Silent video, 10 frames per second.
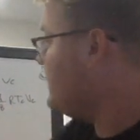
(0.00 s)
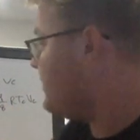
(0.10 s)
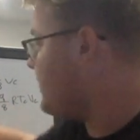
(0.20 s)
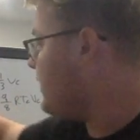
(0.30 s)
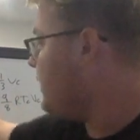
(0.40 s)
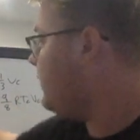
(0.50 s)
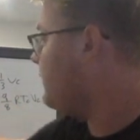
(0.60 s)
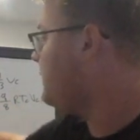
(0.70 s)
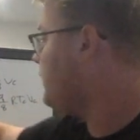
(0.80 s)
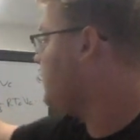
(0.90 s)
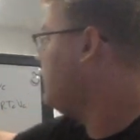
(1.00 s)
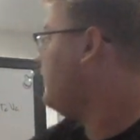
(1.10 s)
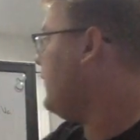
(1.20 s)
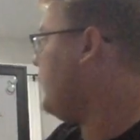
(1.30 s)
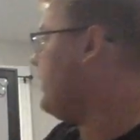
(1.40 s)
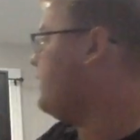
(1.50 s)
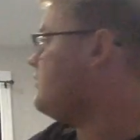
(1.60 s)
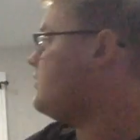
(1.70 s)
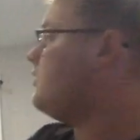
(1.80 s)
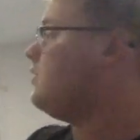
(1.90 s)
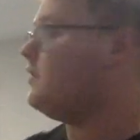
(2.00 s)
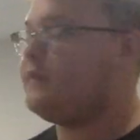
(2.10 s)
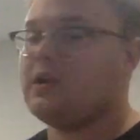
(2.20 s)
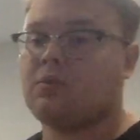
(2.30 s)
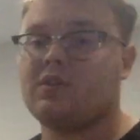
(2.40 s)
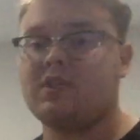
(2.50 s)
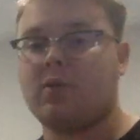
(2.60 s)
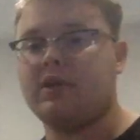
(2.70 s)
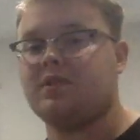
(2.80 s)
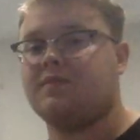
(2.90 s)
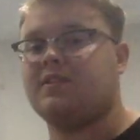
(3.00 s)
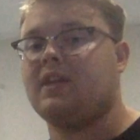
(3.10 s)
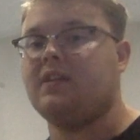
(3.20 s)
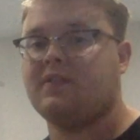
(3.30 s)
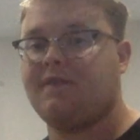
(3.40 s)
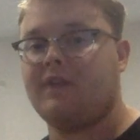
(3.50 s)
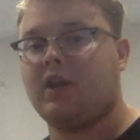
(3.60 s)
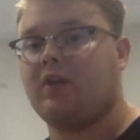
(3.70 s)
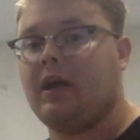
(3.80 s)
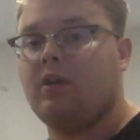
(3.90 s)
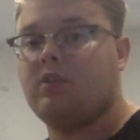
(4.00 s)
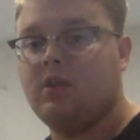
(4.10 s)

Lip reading: Z and the van der Waals equation of state to figure out